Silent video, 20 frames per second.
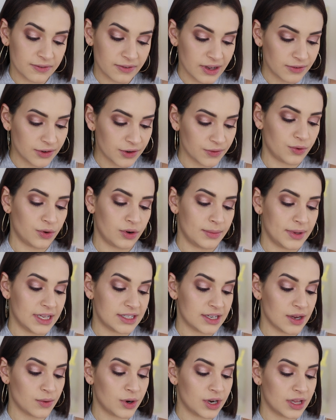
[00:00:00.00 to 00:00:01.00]
favorite formulas.
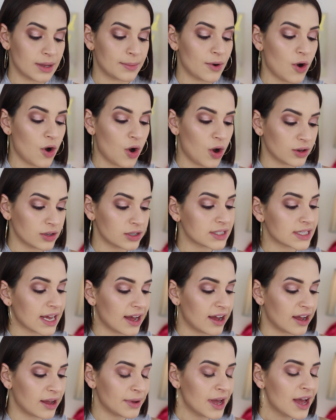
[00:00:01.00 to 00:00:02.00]
I wear them all the
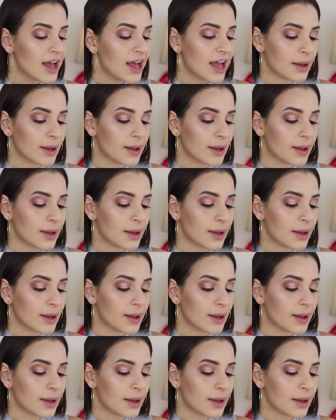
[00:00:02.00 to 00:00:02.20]
time.